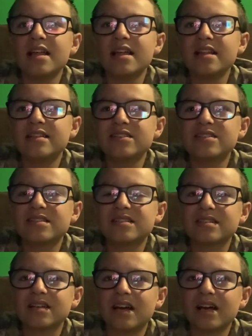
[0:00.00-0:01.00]
it's
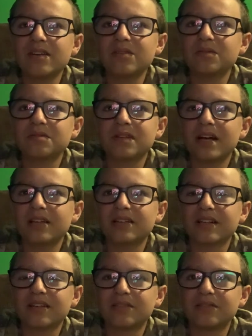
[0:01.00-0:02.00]
just, I don't, I don't
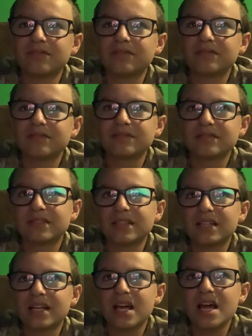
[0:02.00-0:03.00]
know.
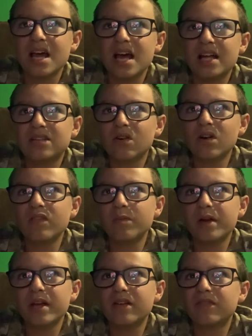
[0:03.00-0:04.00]
It's hard for
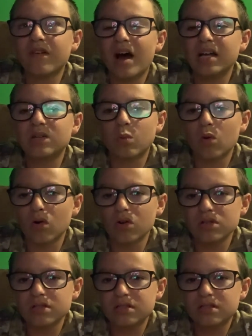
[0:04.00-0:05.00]
me to find
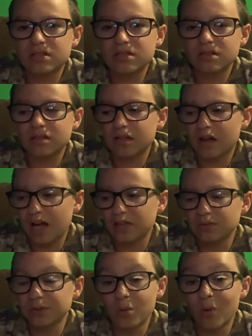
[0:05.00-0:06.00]
words. I
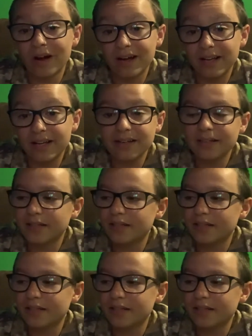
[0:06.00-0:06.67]
don't know why.